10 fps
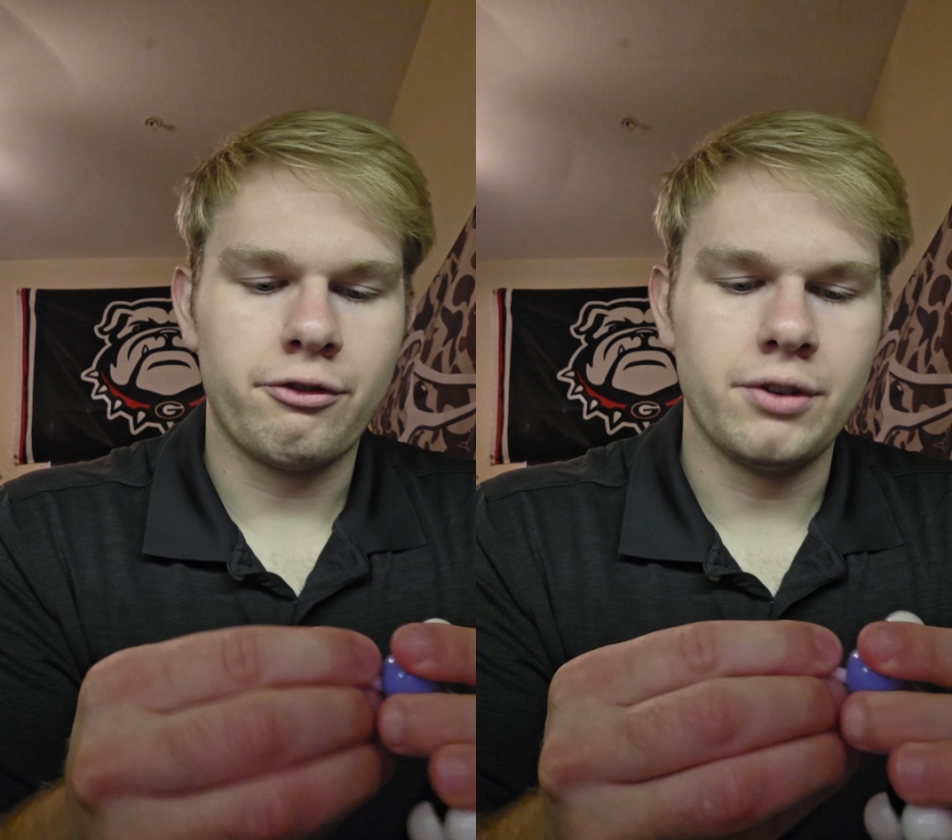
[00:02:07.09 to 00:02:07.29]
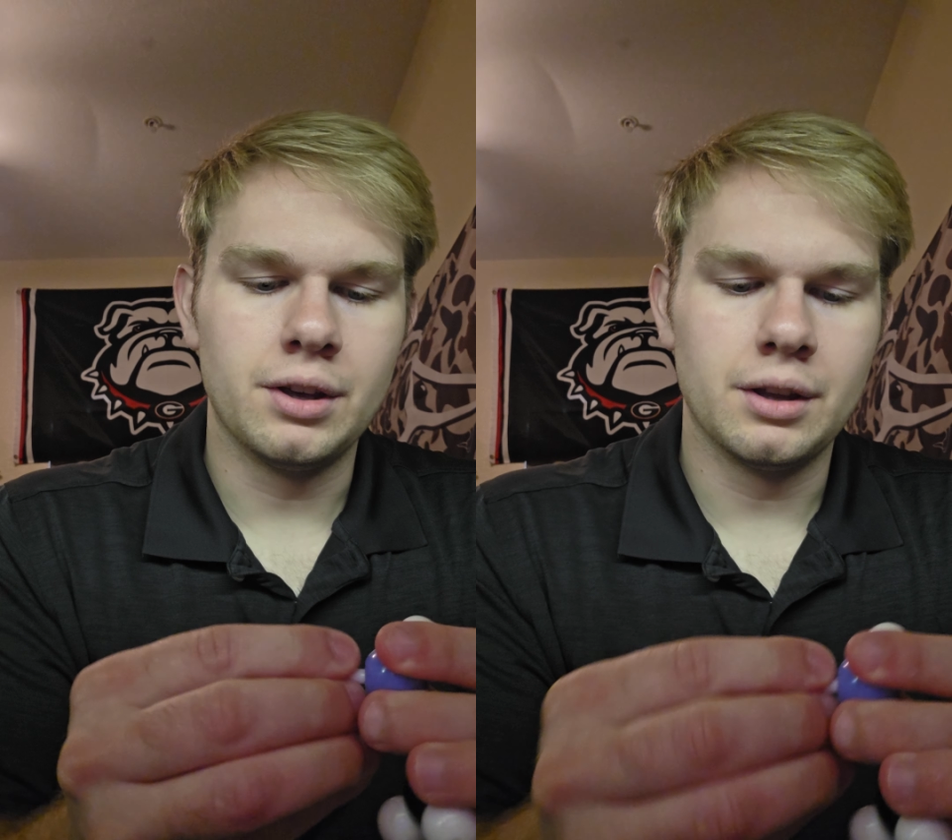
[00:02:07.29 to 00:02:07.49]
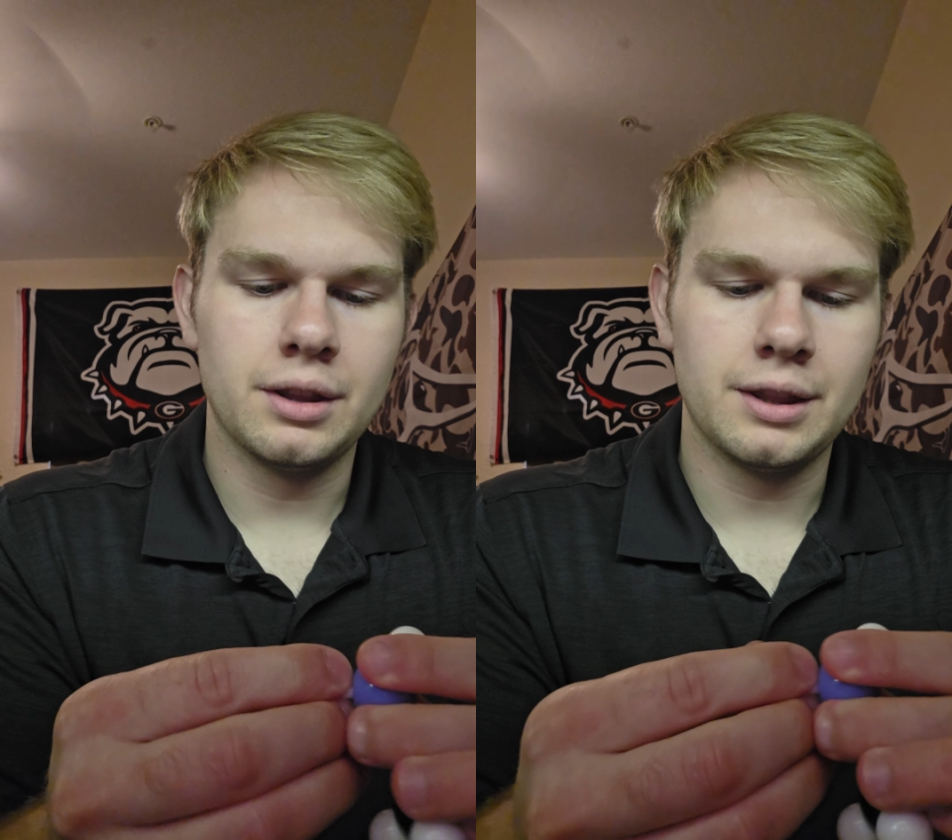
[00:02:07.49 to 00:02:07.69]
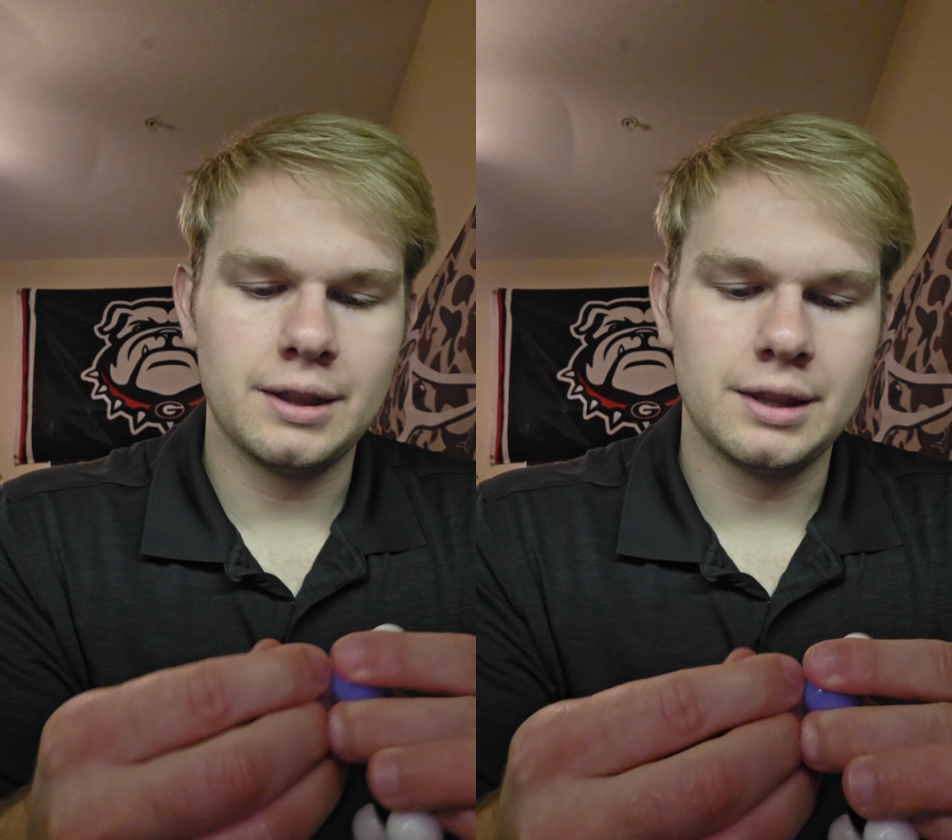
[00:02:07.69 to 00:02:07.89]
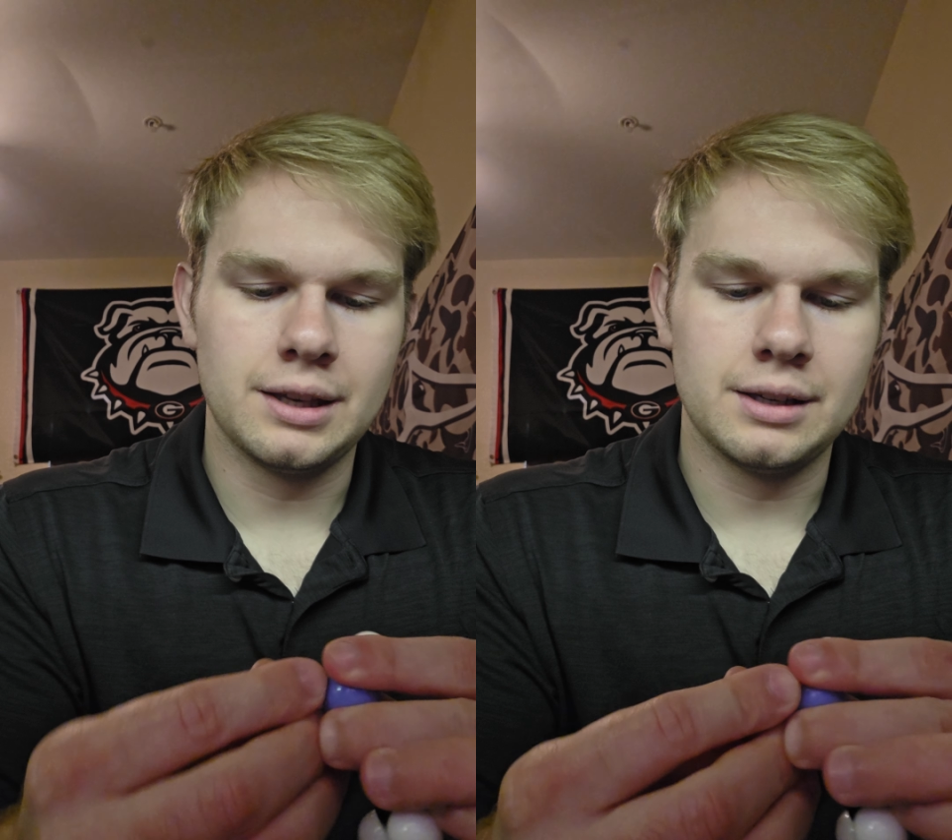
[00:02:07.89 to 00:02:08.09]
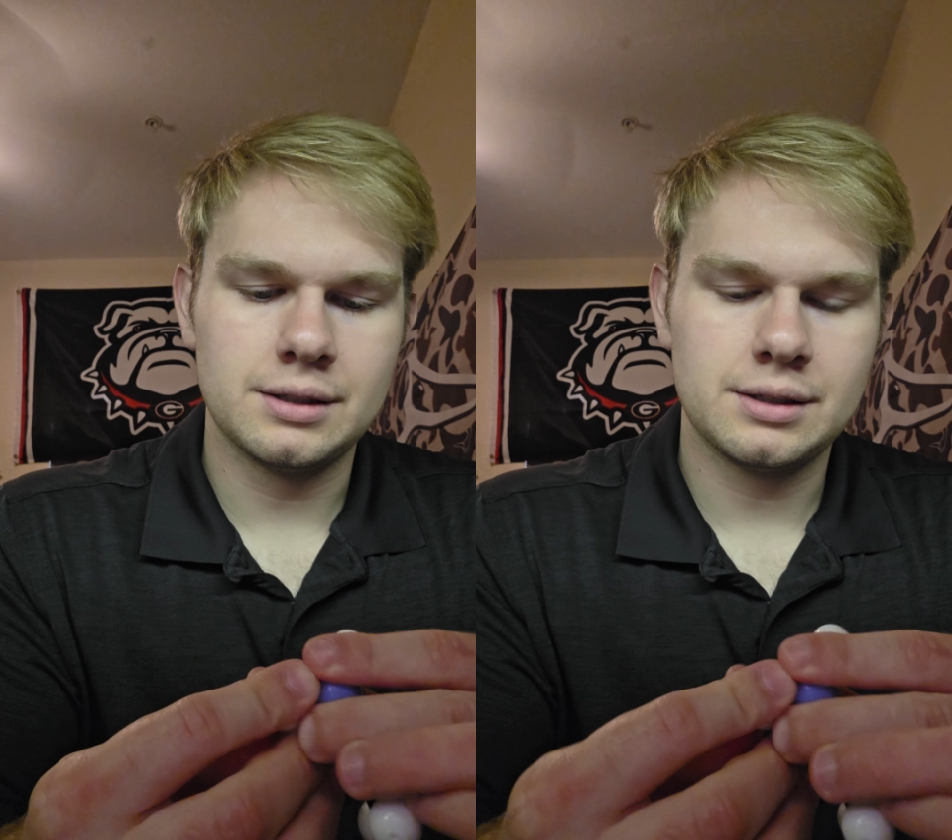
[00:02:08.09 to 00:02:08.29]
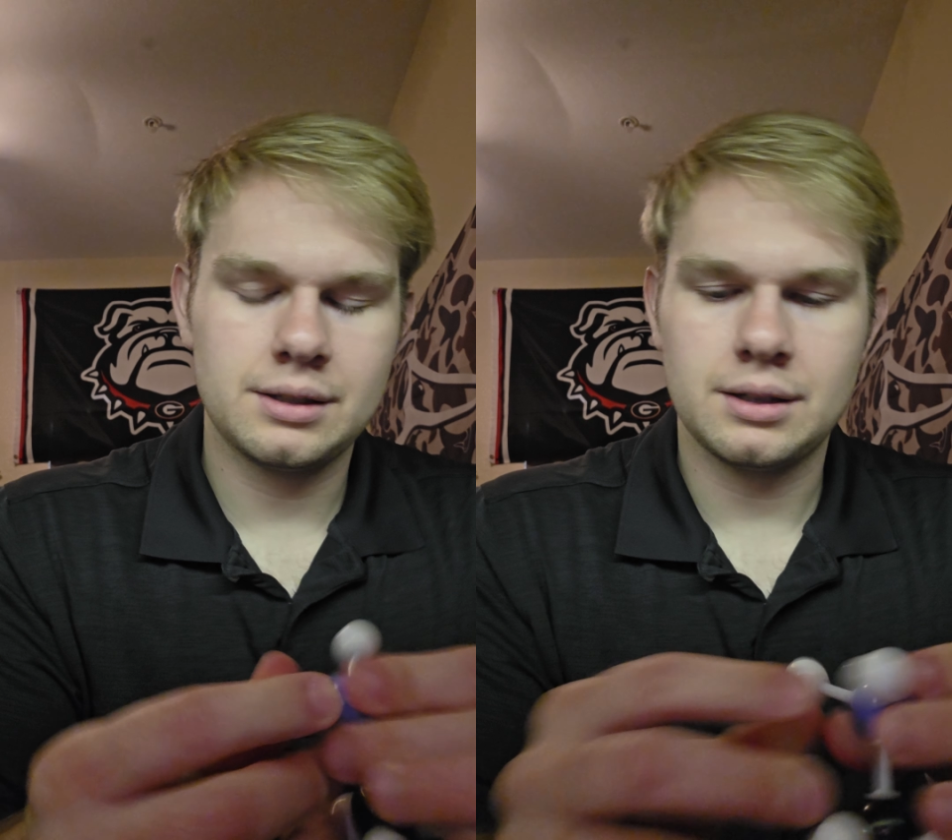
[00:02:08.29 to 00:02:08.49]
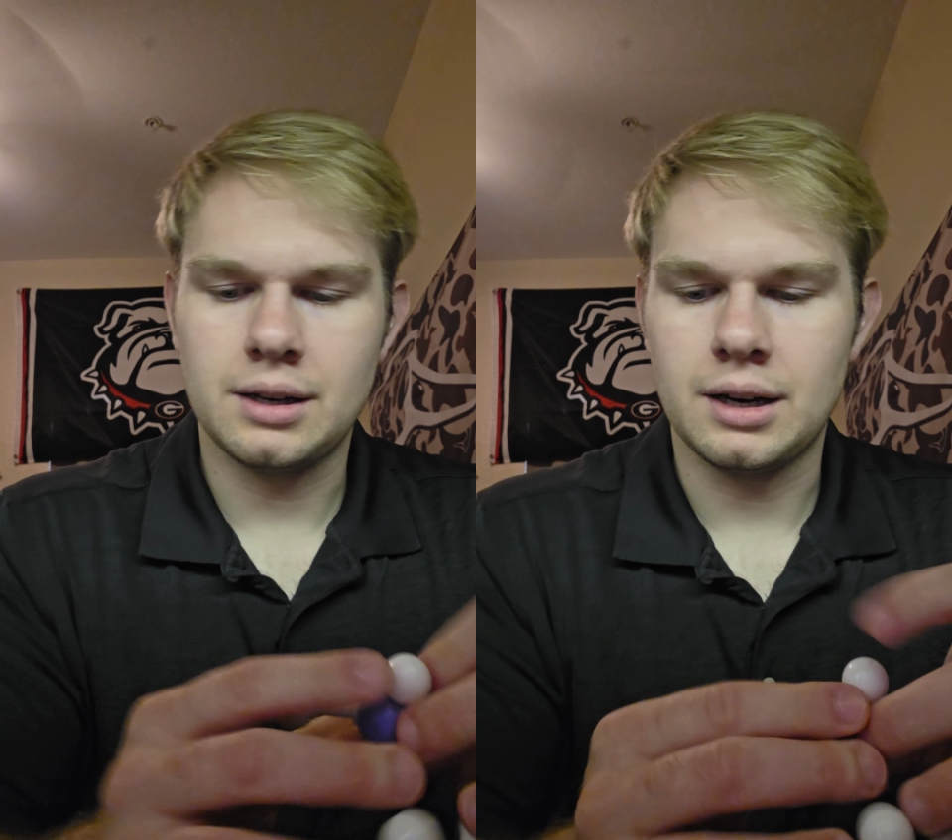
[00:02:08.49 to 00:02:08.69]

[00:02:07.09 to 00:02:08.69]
fill this